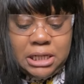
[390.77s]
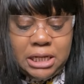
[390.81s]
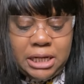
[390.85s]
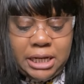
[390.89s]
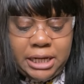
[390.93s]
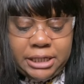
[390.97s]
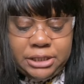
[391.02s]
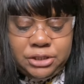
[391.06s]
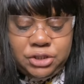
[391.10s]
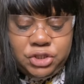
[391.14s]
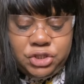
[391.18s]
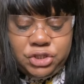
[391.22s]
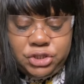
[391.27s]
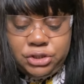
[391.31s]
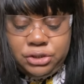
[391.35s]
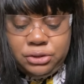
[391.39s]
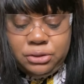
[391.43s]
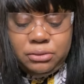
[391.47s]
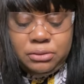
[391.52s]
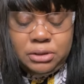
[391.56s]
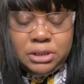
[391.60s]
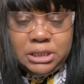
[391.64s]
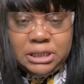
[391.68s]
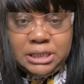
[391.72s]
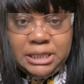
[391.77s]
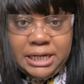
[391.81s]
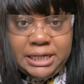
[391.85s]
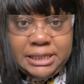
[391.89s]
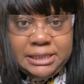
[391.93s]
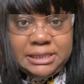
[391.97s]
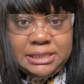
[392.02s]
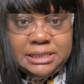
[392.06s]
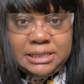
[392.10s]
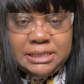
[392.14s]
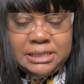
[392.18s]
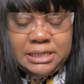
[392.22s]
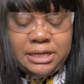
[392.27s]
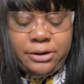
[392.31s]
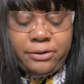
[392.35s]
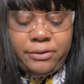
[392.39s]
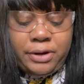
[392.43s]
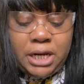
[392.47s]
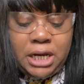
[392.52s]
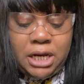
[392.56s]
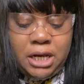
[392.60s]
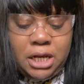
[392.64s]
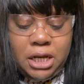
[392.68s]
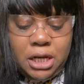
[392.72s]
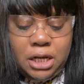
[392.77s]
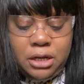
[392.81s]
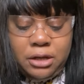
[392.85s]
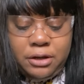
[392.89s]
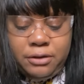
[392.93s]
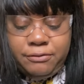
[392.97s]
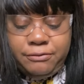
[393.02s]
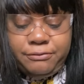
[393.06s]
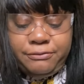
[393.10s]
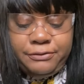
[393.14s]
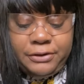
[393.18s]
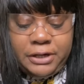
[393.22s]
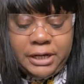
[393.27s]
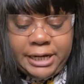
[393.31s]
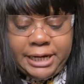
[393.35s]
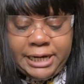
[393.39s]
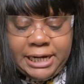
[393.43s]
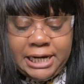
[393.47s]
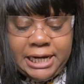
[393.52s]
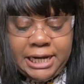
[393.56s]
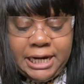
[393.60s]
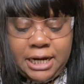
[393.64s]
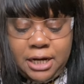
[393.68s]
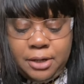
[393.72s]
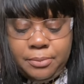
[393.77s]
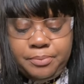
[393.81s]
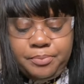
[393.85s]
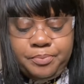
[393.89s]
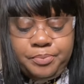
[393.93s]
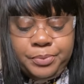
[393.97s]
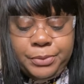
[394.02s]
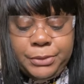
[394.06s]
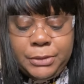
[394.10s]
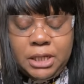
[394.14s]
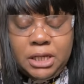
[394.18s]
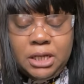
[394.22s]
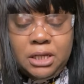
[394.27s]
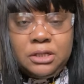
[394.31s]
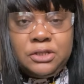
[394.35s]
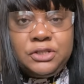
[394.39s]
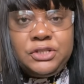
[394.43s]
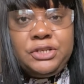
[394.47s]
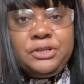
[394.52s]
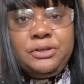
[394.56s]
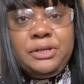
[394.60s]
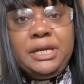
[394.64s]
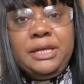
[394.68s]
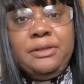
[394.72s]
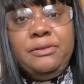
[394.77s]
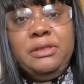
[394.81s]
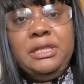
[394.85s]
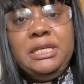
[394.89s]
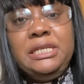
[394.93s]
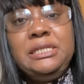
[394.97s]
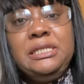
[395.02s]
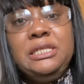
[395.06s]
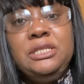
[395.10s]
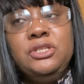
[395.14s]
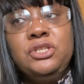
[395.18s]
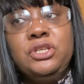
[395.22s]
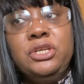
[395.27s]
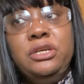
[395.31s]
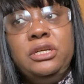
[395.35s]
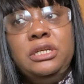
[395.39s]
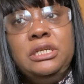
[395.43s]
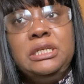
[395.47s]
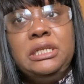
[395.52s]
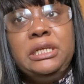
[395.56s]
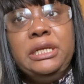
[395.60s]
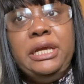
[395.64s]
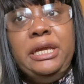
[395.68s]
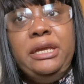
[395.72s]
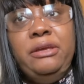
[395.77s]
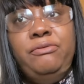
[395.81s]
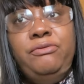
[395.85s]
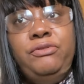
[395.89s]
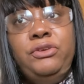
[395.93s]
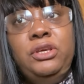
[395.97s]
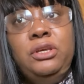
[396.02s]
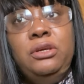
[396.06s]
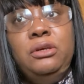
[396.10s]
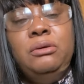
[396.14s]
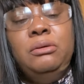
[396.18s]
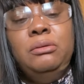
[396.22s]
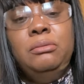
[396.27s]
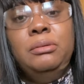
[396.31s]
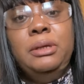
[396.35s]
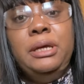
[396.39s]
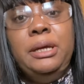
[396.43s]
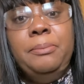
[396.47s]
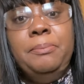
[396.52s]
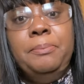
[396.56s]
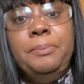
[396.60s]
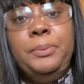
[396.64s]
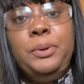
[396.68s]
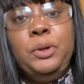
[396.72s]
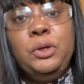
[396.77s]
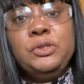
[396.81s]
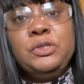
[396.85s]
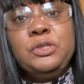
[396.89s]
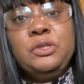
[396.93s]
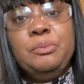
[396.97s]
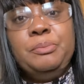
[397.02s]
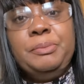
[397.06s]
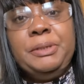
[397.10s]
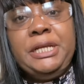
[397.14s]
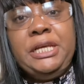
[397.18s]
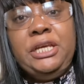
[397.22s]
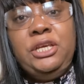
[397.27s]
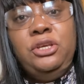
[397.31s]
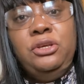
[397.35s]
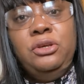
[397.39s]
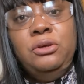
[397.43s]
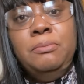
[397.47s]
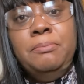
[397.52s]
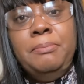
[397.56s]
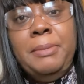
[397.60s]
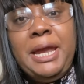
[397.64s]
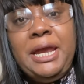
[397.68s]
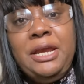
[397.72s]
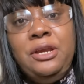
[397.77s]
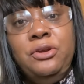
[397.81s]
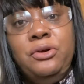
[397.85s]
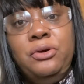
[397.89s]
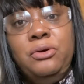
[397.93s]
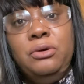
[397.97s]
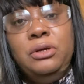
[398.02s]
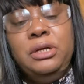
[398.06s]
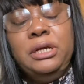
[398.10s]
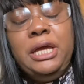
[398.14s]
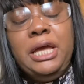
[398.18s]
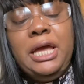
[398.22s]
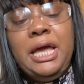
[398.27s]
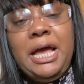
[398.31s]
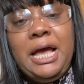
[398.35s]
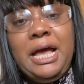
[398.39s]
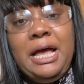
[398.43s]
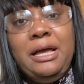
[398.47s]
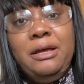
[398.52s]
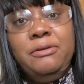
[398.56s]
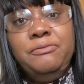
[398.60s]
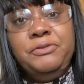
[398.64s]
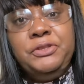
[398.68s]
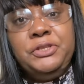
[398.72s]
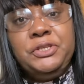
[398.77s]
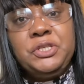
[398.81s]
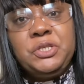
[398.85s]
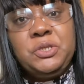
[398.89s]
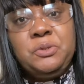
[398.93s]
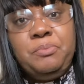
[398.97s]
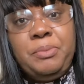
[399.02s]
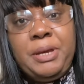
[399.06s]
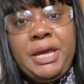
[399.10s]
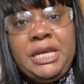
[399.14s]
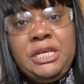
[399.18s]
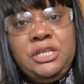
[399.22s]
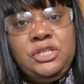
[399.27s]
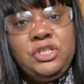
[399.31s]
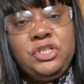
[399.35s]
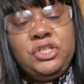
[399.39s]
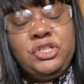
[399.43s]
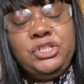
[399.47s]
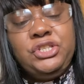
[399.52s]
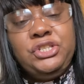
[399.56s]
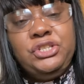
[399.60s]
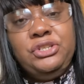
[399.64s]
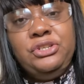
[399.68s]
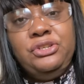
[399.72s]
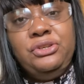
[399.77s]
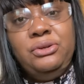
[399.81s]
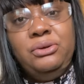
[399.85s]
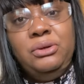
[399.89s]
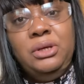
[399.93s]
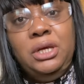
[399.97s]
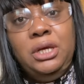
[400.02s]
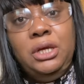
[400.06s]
and do the necessary filing. So this is good if you may not have the space to